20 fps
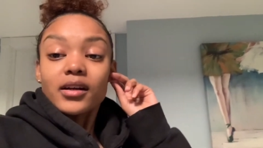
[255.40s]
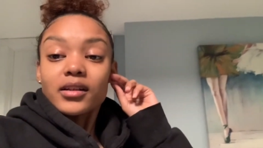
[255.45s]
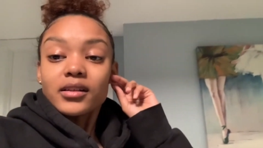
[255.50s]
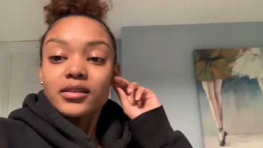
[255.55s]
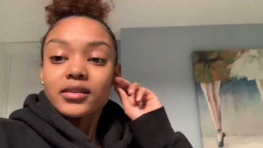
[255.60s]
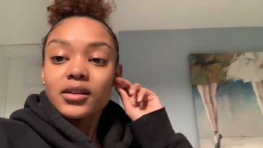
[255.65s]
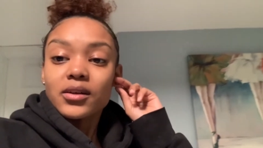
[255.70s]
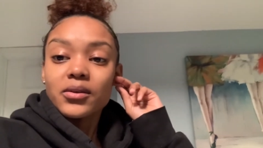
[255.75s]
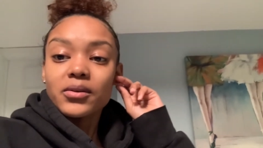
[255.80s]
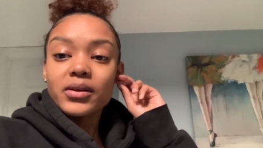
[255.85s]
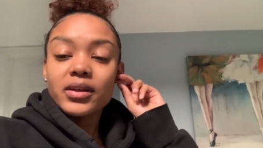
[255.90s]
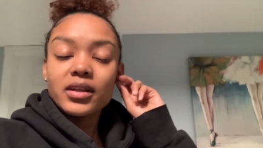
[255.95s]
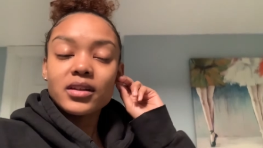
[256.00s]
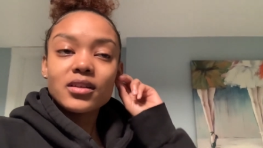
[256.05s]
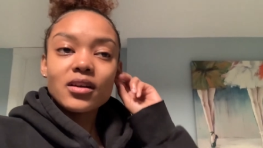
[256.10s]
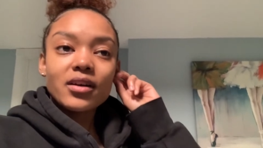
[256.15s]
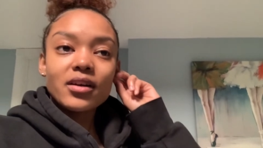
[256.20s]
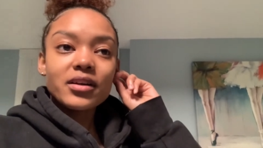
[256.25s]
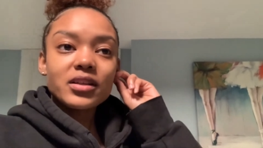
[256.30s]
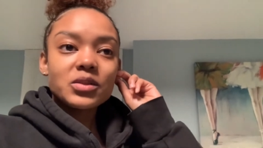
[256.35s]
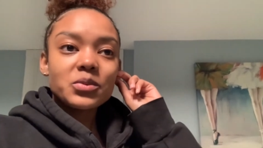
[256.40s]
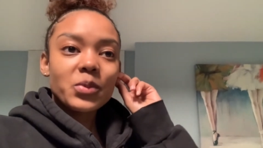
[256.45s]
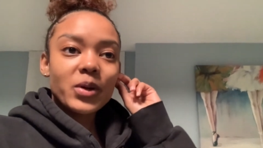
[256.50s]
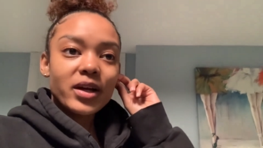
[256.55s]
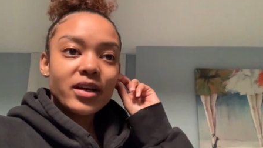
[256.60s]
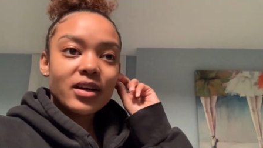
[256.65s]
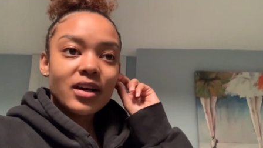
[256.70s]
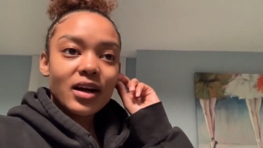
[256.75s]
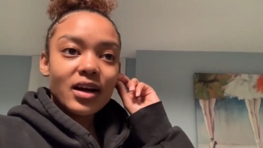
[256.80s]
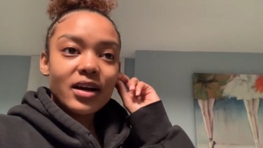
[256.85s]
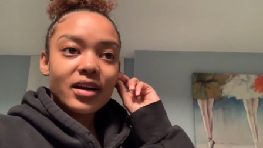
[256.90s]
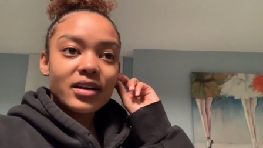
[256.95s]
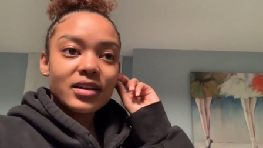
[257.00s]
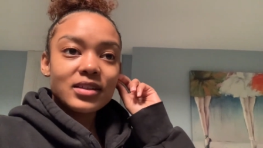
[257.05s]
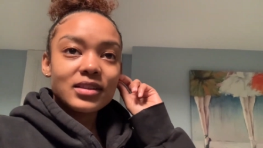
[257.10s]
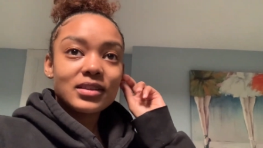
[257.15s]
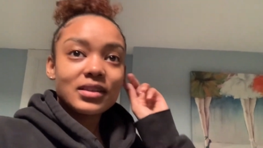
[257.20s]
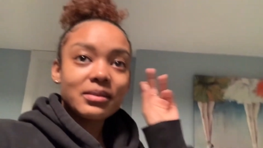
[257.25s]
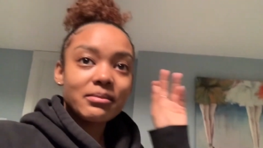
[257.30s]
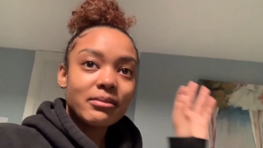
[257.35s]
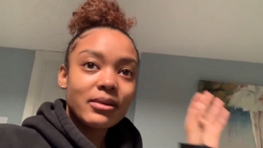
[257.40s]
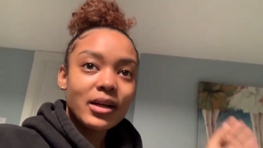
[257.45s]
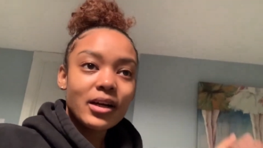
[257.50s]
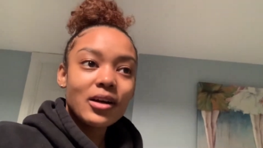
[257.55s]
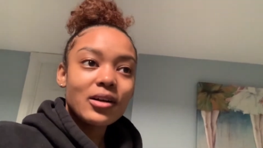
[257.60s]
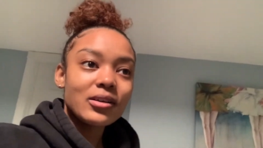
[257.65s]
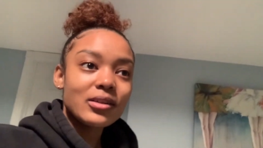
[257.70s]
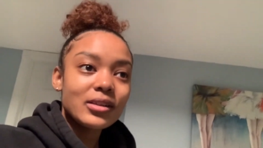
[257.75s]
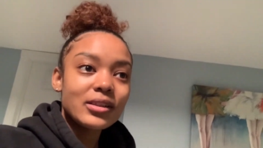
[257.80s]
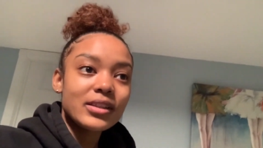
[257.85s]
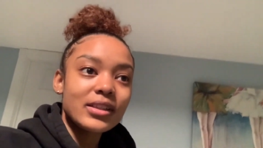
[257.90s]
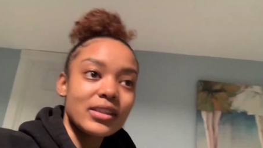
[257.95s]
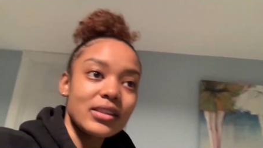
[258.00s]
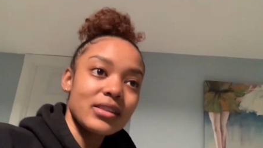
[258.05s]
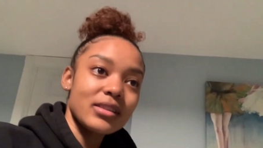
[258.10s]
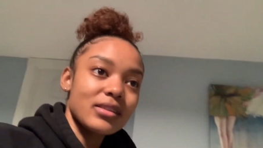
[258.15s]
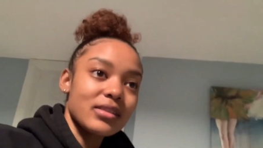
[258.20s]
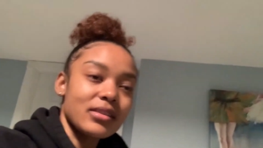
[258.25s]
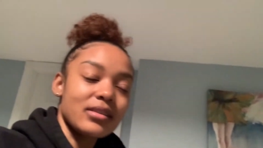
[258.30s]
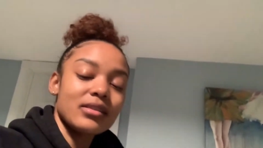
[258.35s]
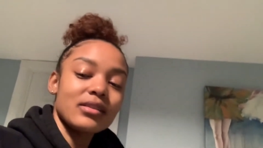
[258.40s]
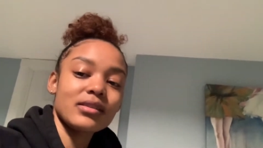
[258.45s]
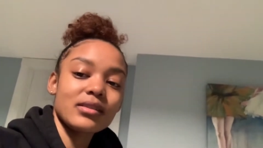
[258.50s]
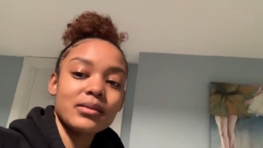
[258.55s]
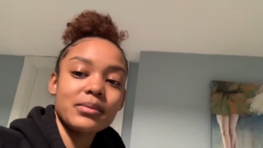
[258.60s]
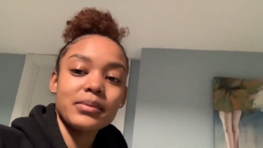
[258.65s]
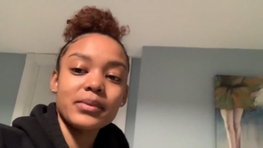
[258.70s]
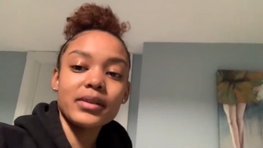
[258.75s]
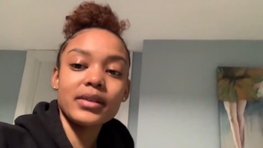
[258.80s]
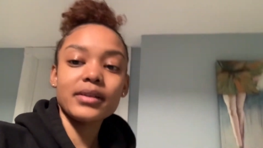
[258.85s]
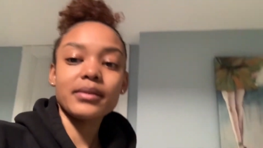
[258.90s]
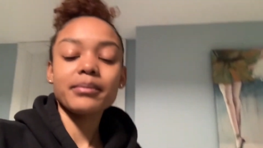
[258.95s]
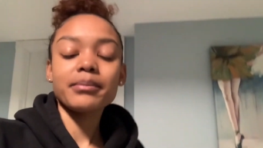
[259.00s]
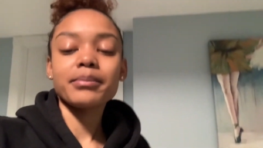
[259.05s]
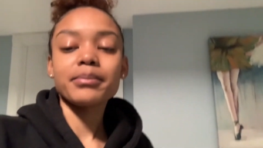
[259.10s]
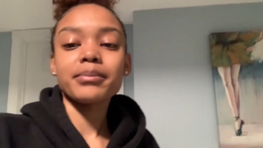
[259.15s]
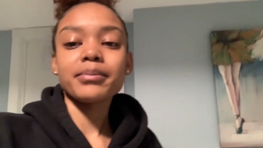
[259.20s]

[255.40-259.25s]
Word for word: So he's on his way, guys. My heart is a little bit